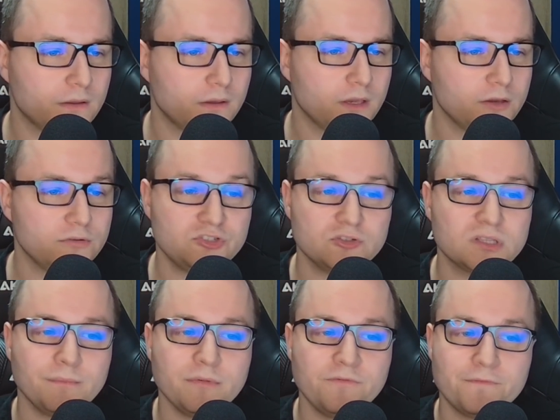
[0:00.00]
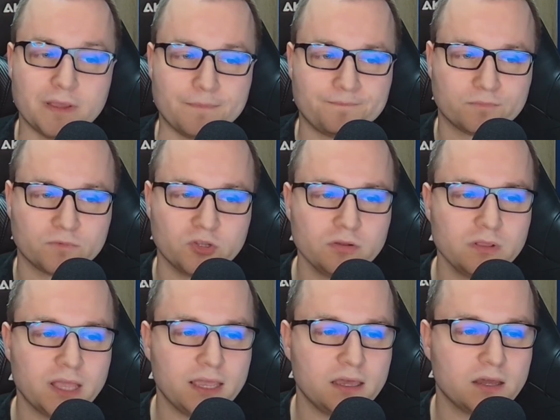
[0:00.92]
Question number 3. Do you
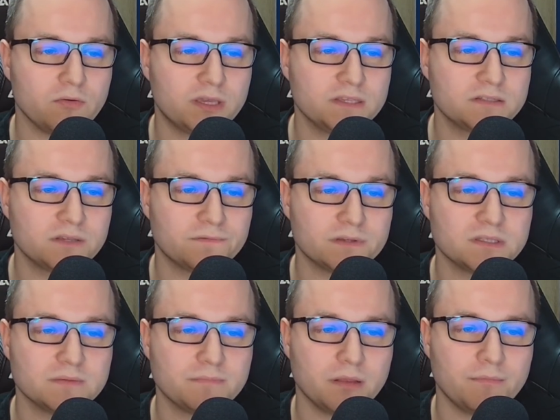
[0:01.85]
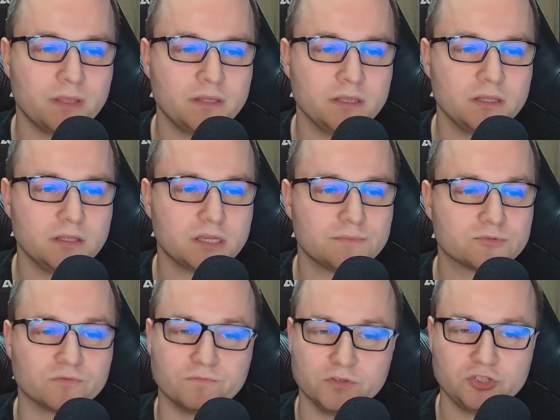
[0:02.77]
like how Kislev is implemented in terms
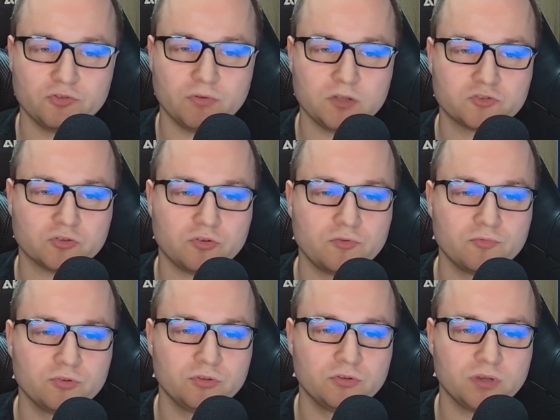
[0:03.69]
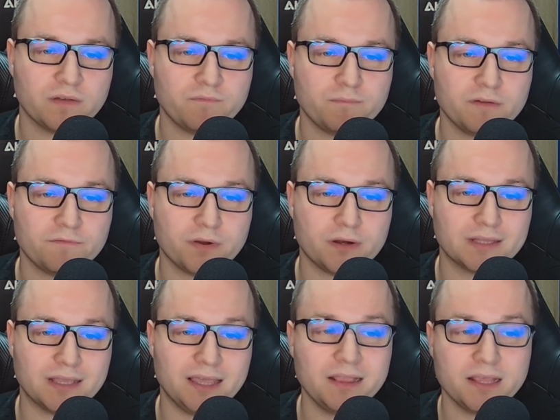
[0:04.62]
of visuals, or would you have preferred
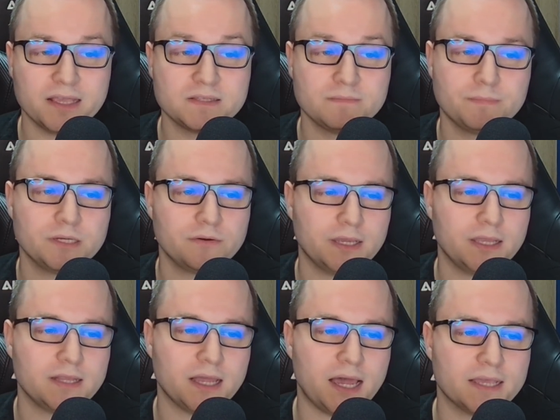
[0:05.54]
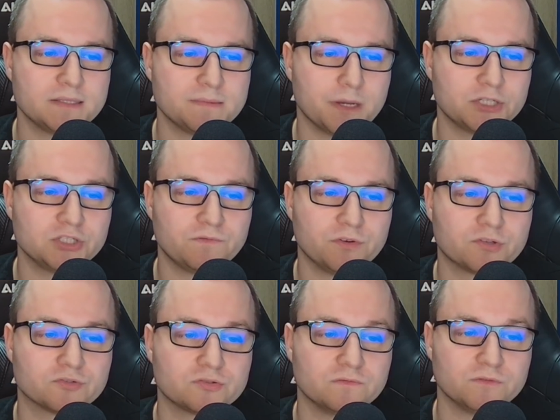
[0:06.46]
a less beer and ice magic
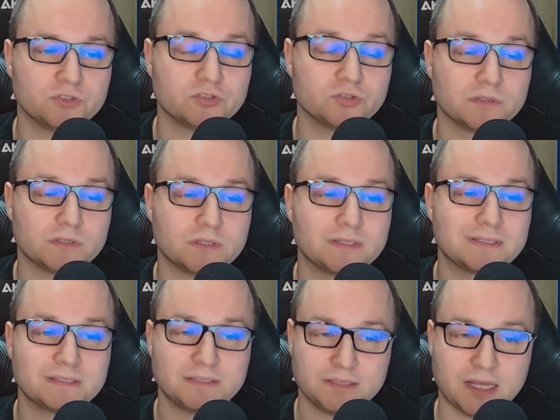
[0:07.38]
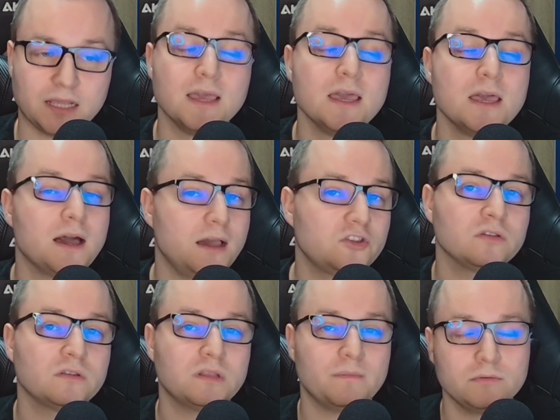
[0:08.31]
focused visual style? I
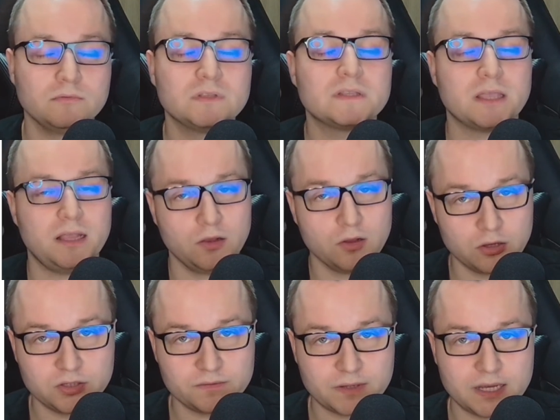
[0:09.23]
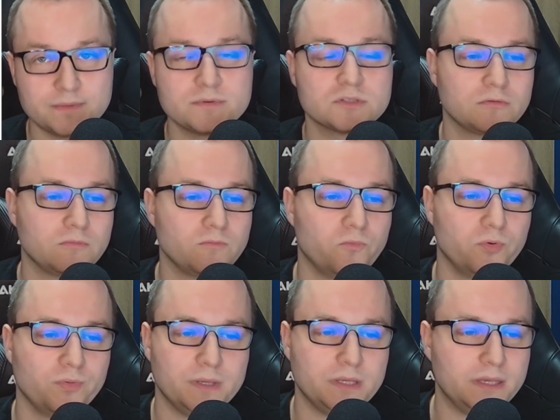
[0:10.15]
talked about it a lot of times, so
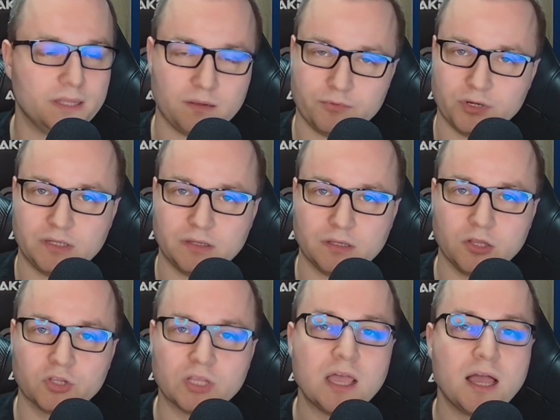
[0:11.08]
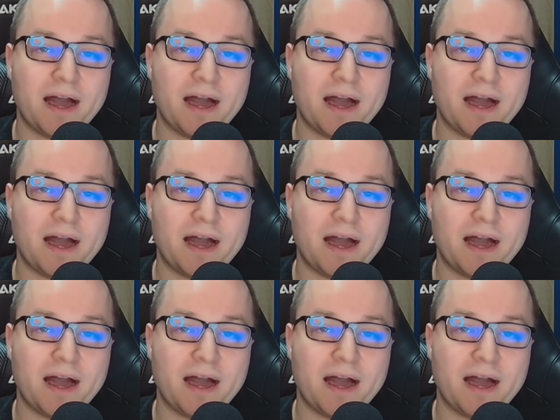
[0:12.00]
won't be elaborating a lot.